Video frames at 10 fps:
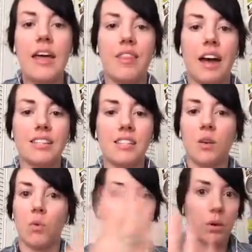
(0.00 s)
That's
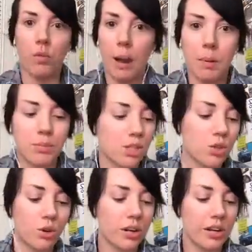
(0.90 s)
where we wrap up the
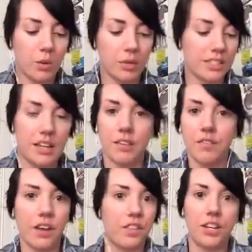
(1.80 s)
story. We save
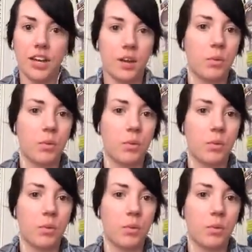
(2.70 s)
the day.